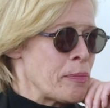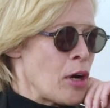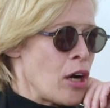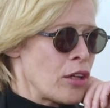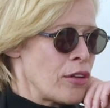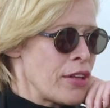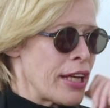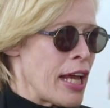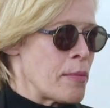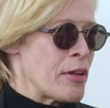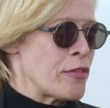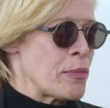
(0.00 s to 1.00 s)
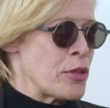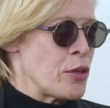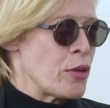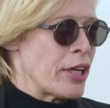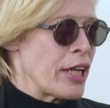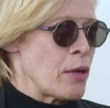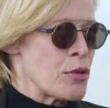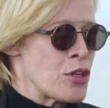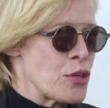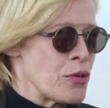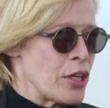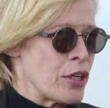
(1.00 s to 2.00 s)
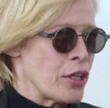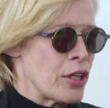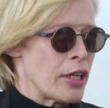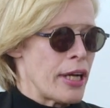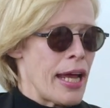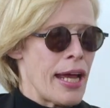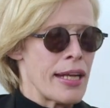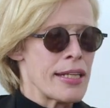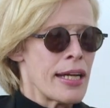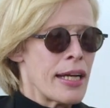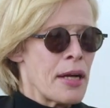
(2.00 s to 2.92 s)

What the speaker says: model that came in from New York, and I was shooting her, and